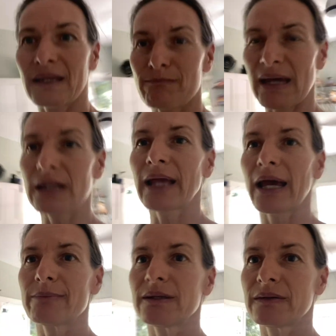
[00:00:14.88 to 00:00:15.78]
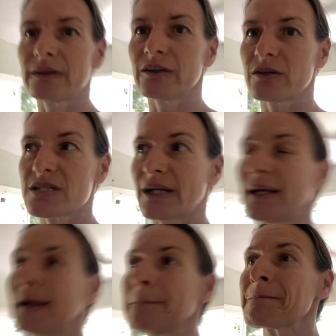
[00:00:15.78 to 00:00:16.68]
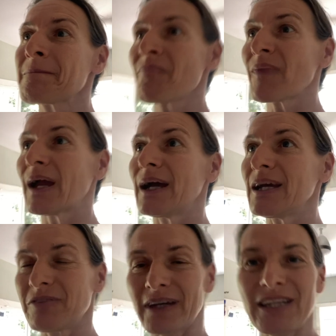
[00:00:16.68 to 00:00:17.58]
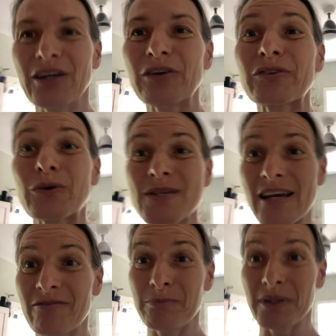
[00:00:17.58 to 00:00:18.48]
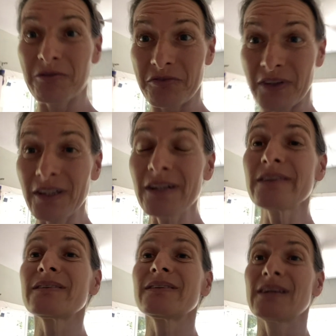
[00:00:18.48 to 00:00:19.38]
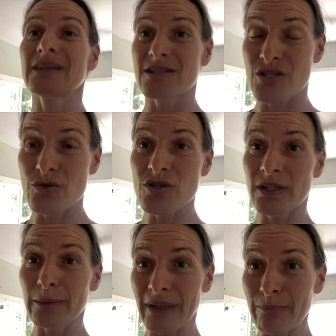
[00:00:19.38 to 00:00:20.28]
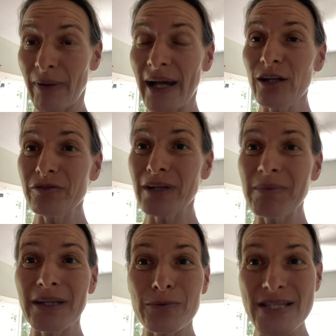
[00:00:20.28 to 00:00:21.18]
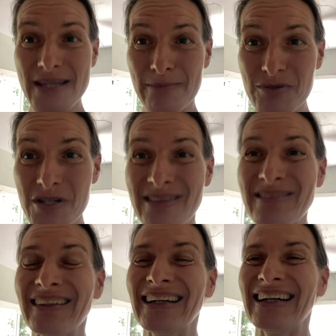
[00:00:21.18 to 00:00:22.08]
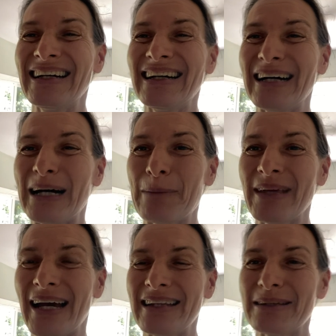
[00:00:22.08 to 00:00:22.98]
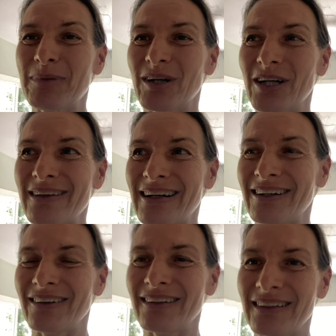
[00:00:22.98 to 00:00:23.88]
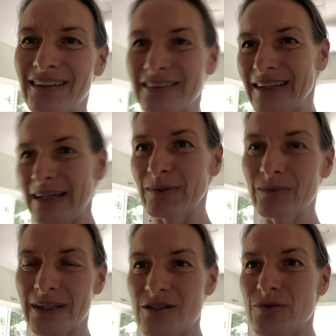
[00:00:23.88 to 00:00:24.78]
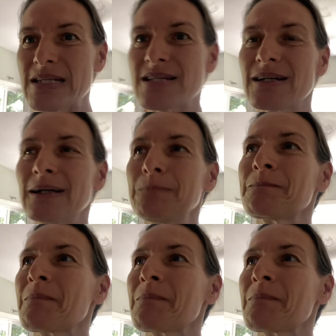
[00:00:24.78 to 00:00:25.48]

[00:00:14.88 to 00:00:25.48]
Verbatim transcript: metal cabinet in the container. If any of those haven't been filled, there's usually a big pile of them in the reception uh, behind the bar there on the little table where the treats are.